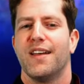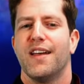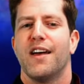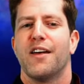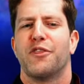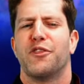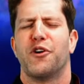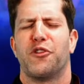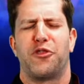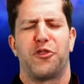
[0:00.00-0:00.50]

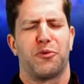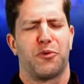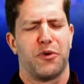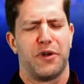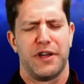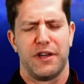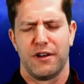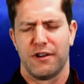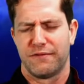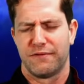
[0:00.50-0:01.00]
the
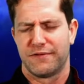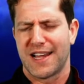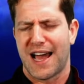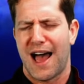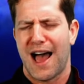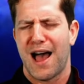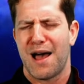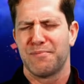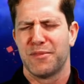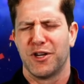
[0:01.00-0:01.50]
three of
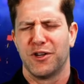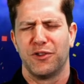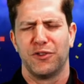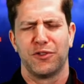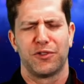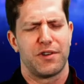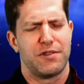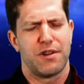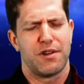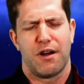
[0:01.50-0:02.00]
diamonds,
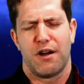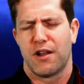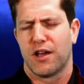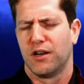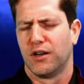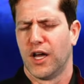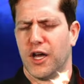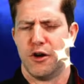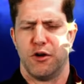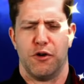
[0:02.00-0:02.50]
a dirty
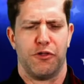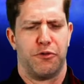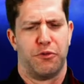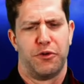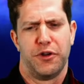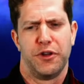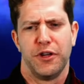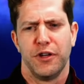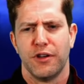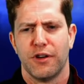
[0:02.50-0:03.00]
little
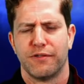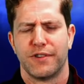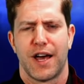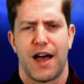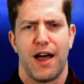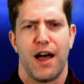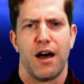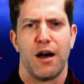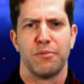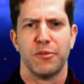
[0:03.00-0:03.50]
three of
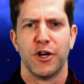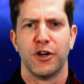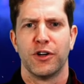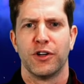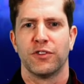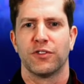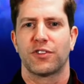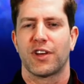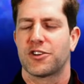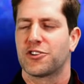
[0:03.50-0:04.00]

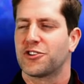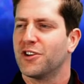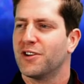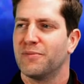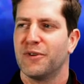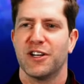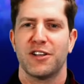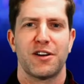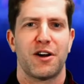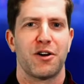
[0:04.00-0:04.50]
diamonds. I should have
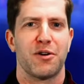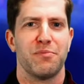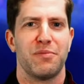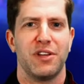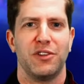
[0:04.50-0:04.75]
been an R&B